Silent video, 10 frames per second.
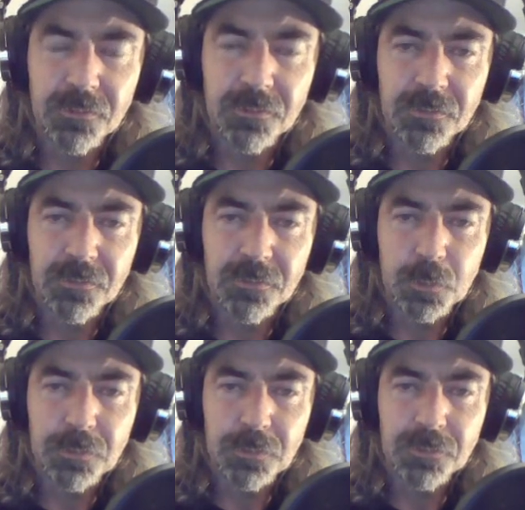
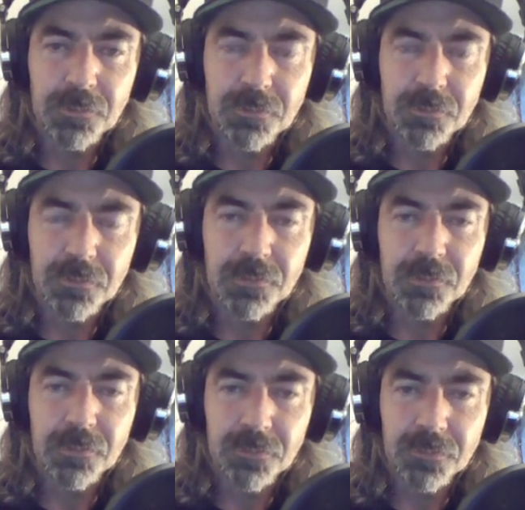
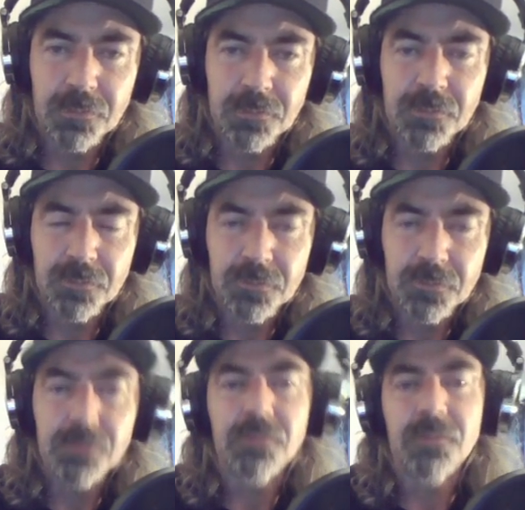
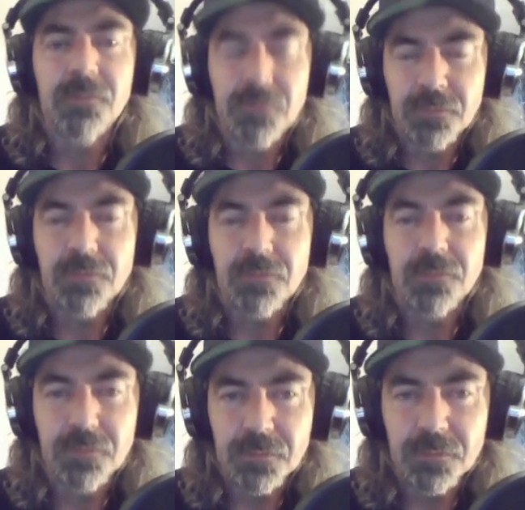
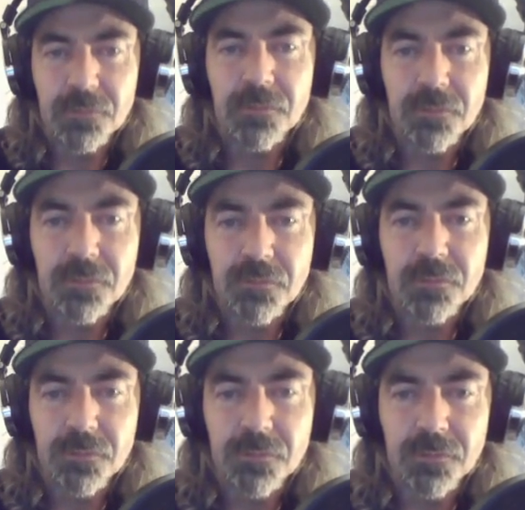
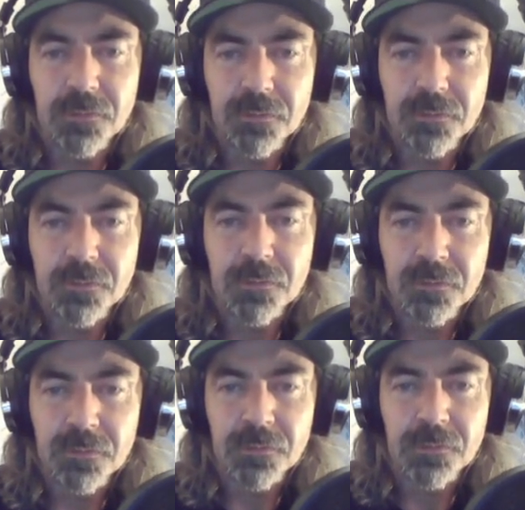
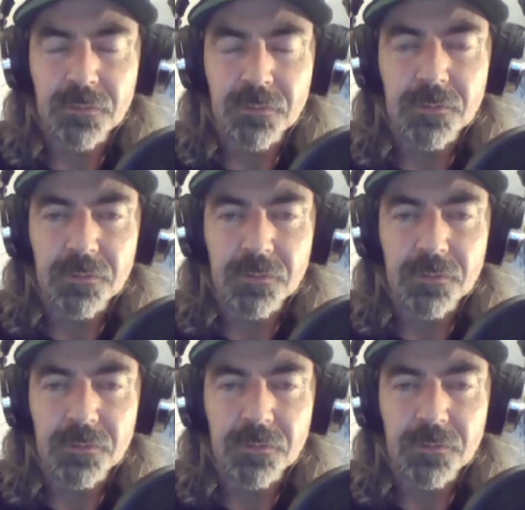This person isn't speaking.